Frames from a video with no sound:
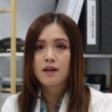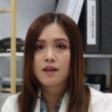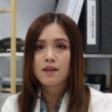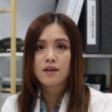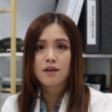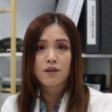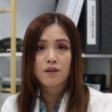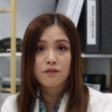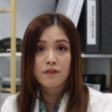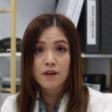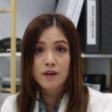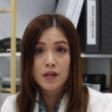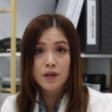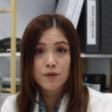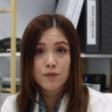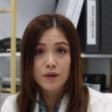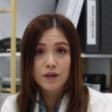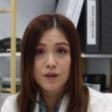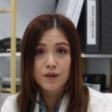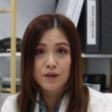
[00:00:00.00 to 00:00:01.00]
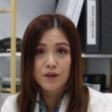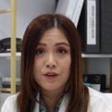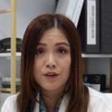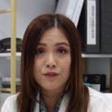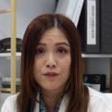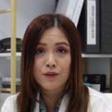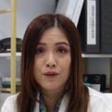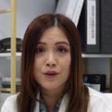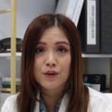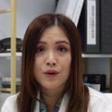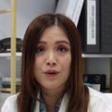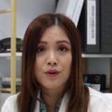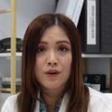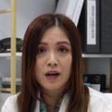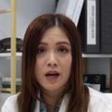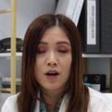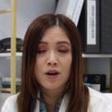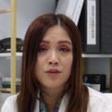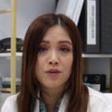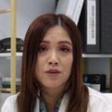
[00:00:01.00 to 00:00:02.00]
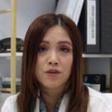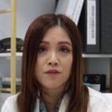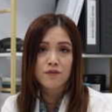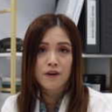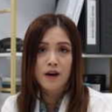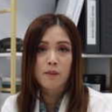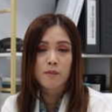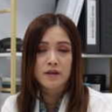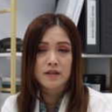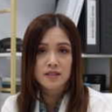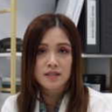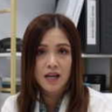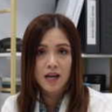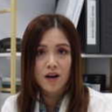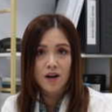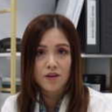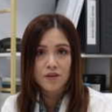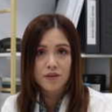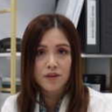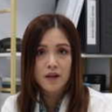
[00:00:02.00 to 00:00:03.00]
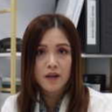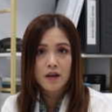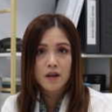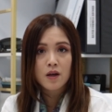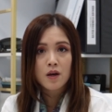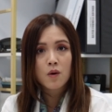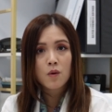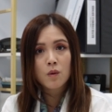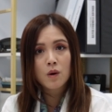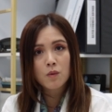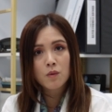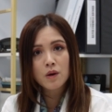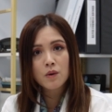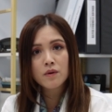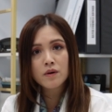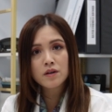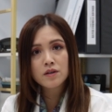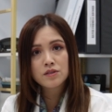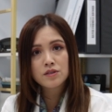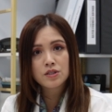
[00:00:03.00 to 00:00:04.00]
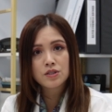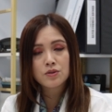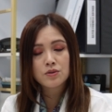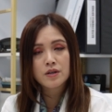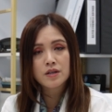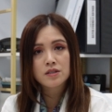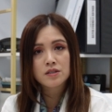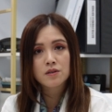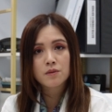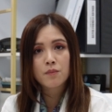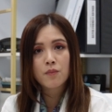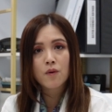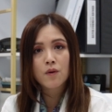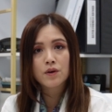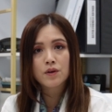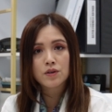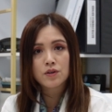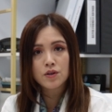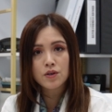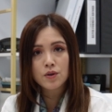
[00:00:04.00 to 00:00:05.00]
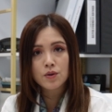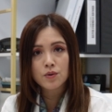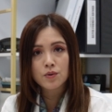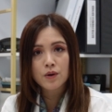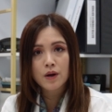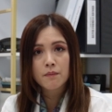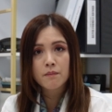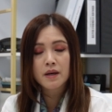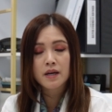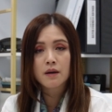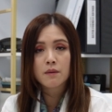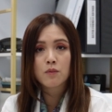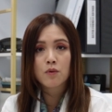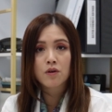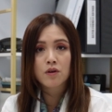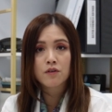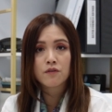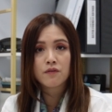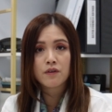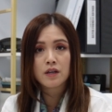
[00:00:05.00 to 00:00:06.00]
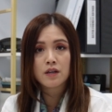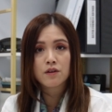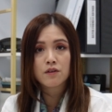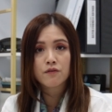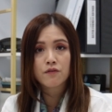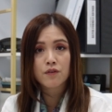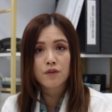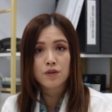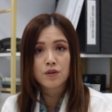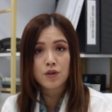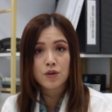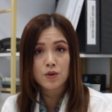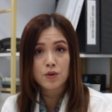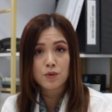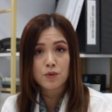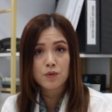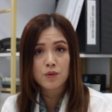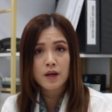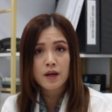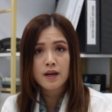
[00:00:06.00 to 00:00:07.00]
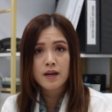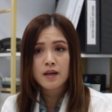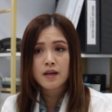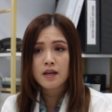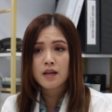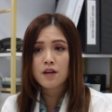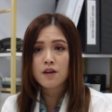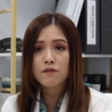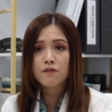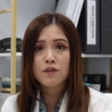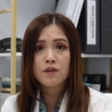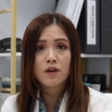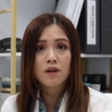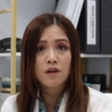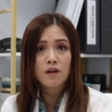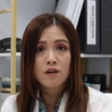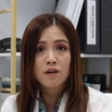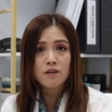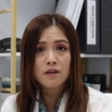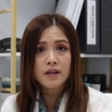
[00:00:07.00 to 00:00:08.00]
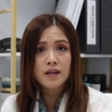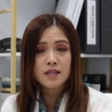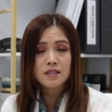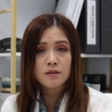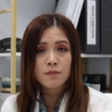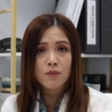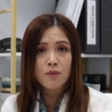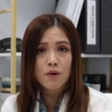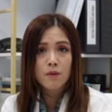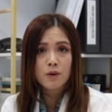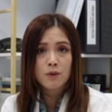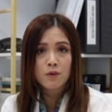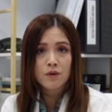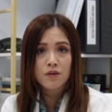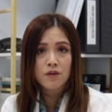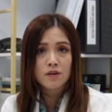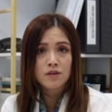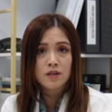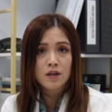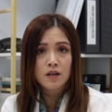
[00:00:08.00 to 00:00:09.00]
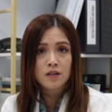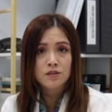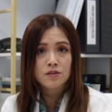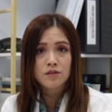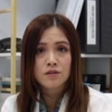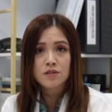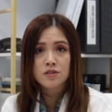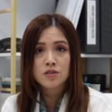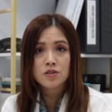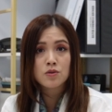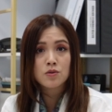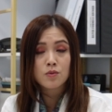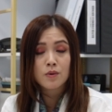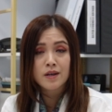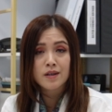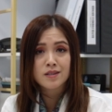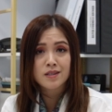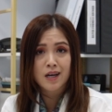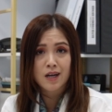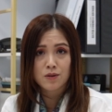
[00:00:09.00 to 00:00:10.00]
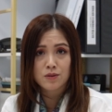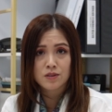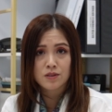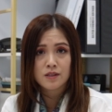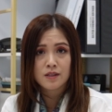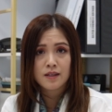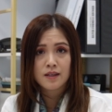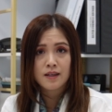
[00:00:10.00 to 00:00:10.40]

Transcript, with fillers: They are very critical for your health and your family's health. What we want to do is support you and make it more convenient for you. If your earliest appointment with your doctor is two weeks out,